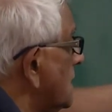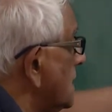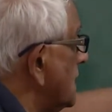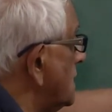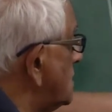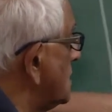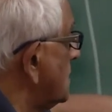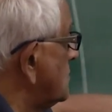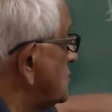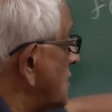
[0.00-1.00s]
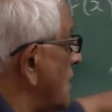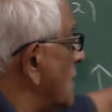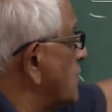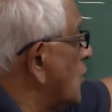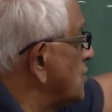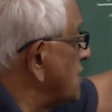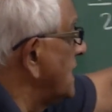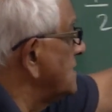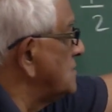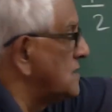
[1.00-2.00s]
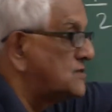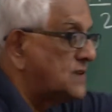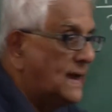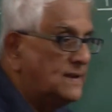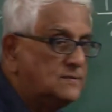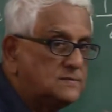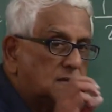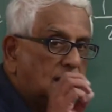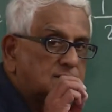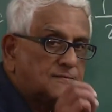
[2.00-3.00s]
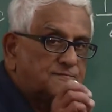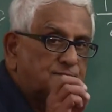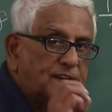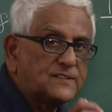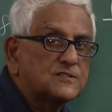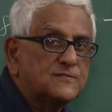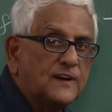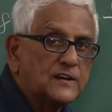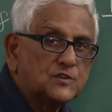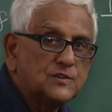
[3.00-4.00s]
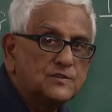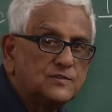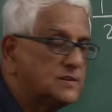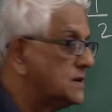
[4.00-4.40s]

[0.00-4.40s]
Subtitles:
in terms of cosines and sines as a fixed functions,